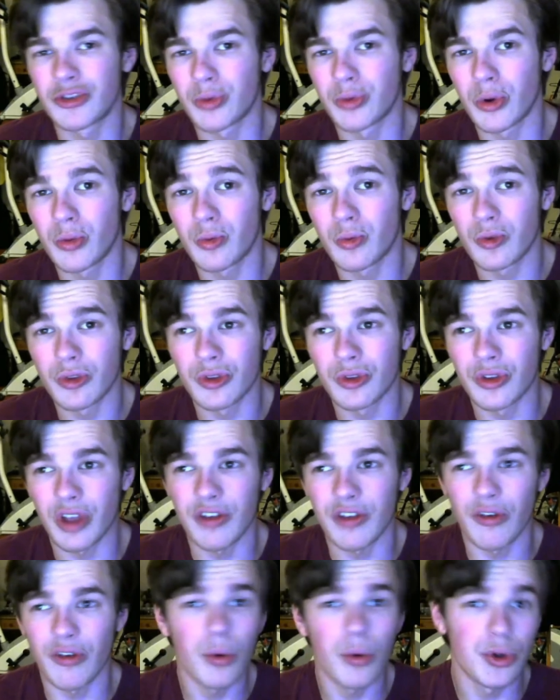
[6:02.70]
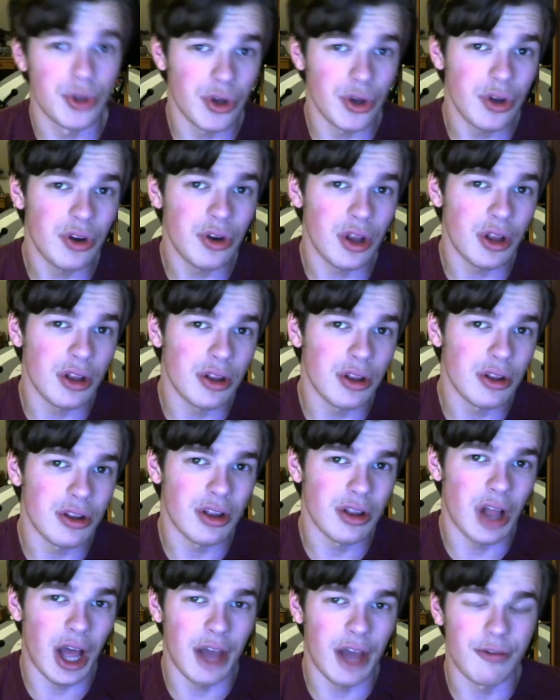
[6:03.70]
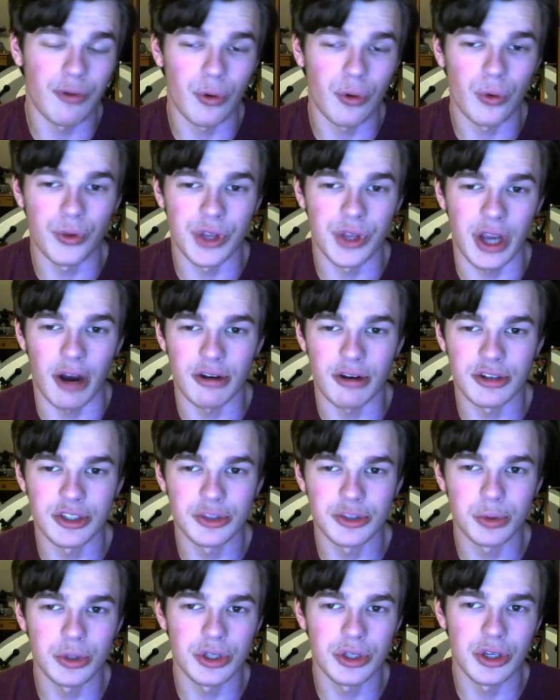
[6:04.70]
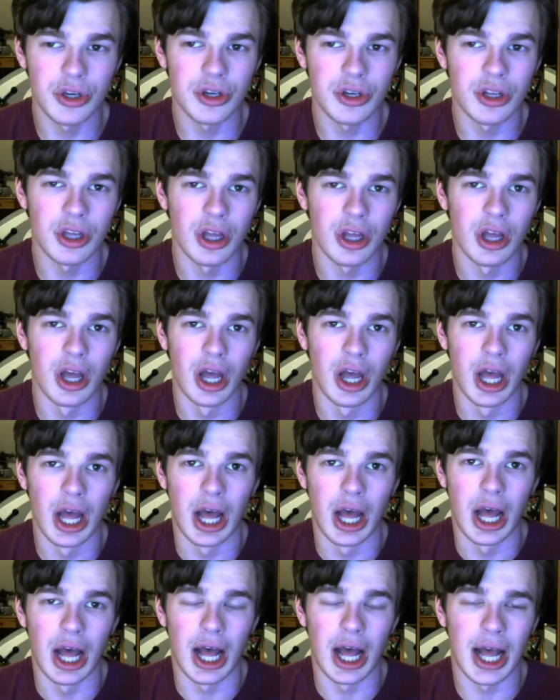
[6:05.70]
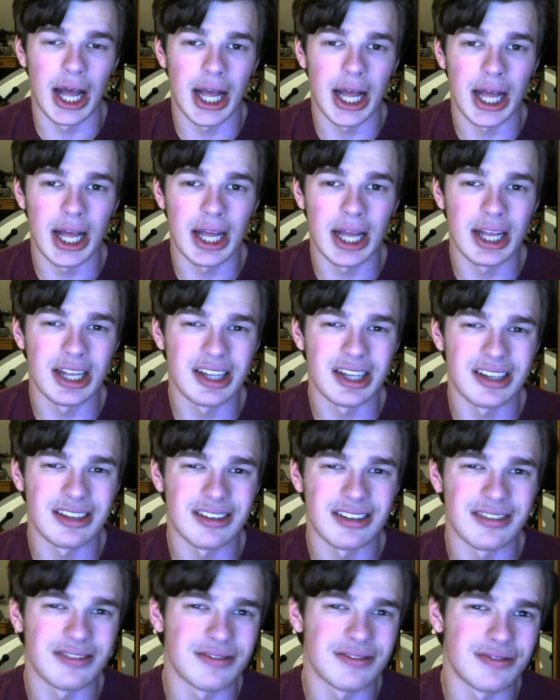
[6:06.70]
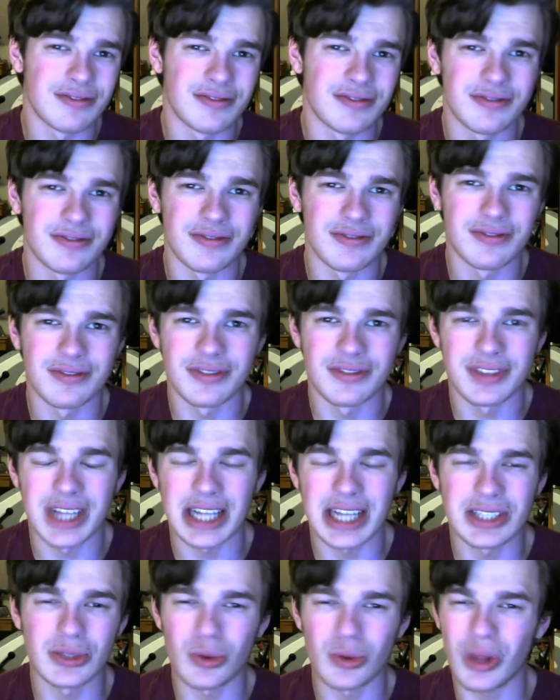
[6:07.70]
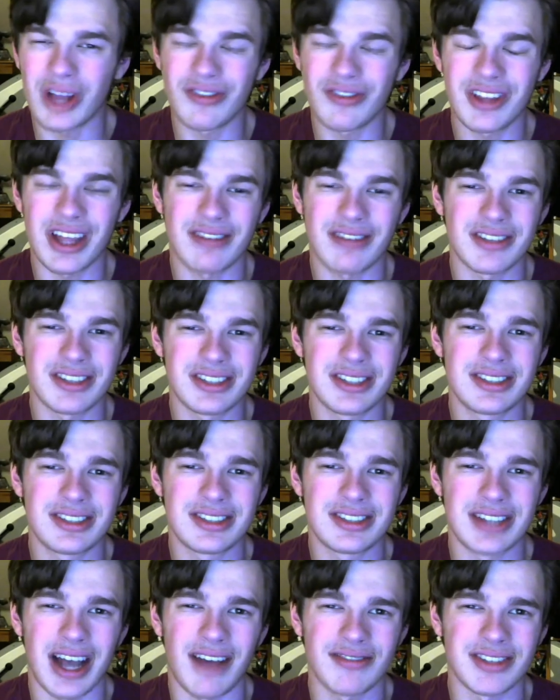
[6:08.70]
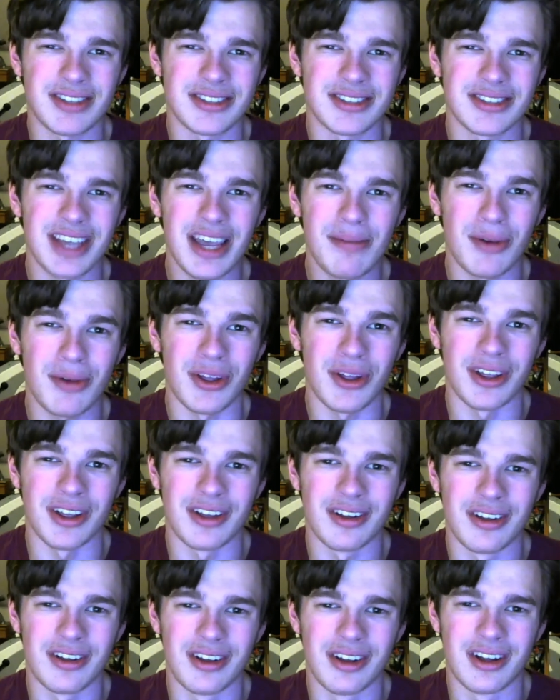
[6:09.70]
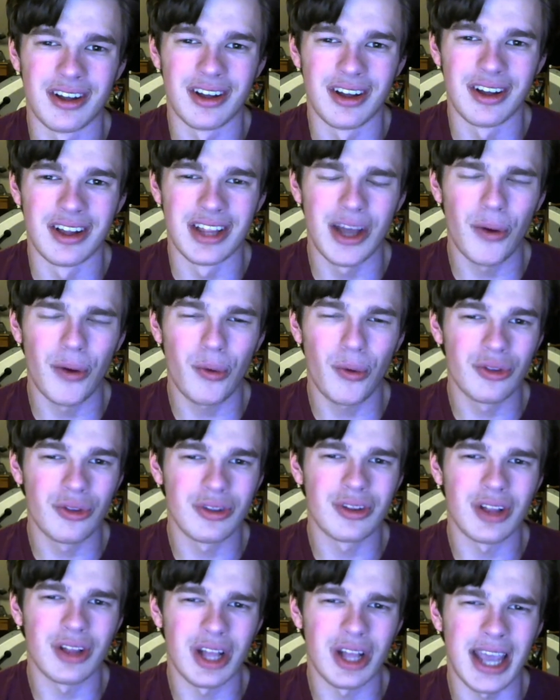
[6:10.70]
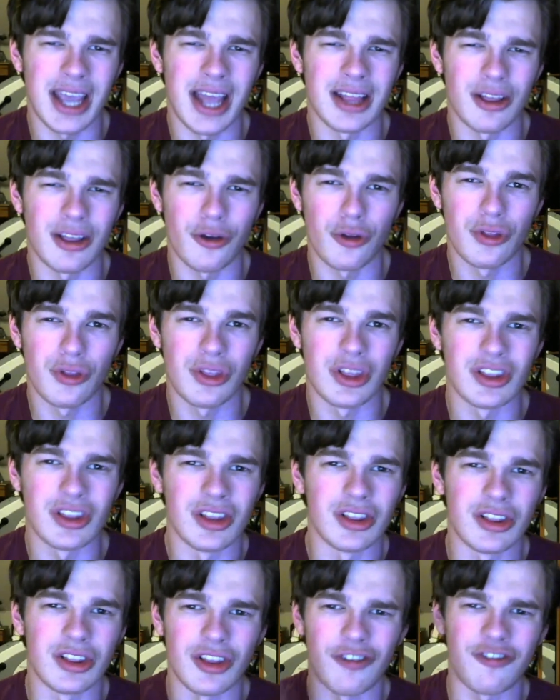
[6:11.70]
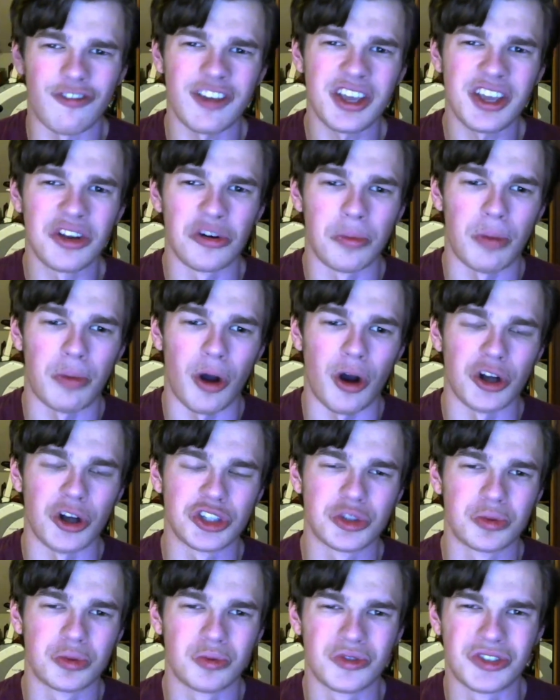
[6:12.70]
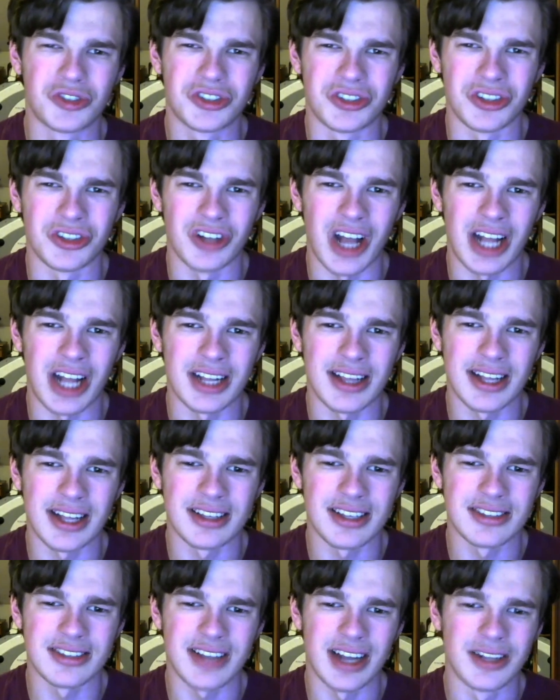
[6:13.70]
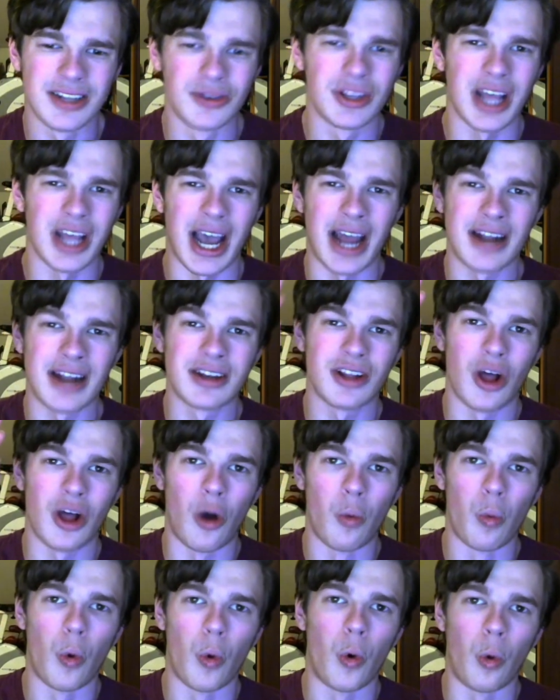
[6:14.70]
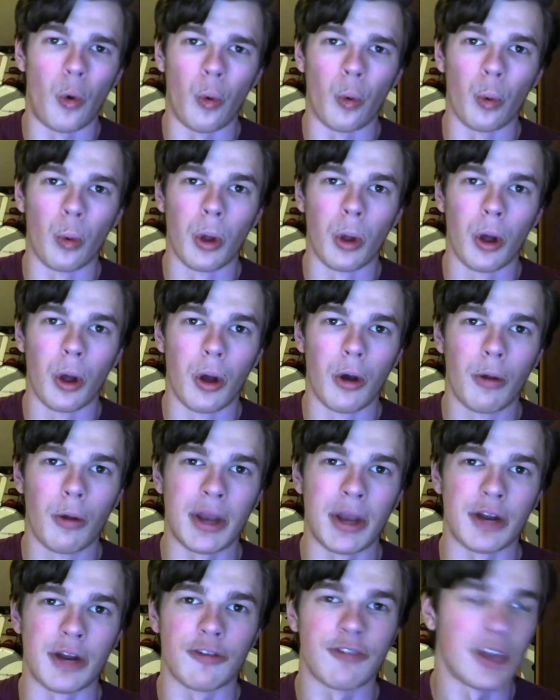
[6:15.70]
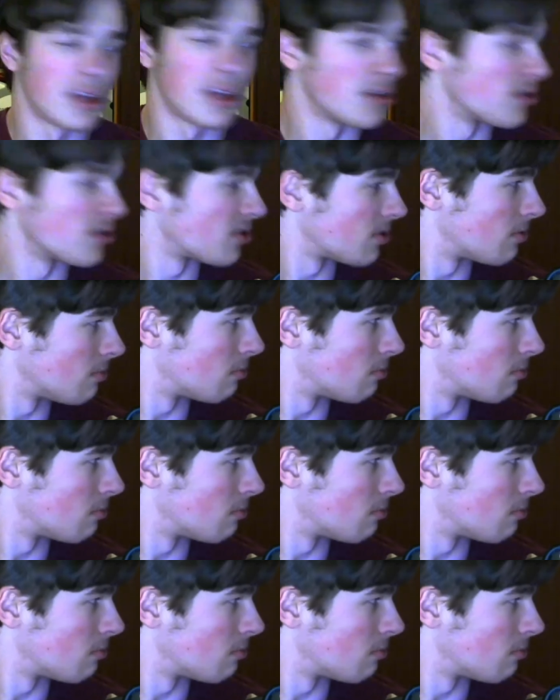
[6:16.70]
were good. I thought all the characters were good, and that's all I really have to say about it. There, again, the finger parts, and like this guy literally had a wall made of fingers.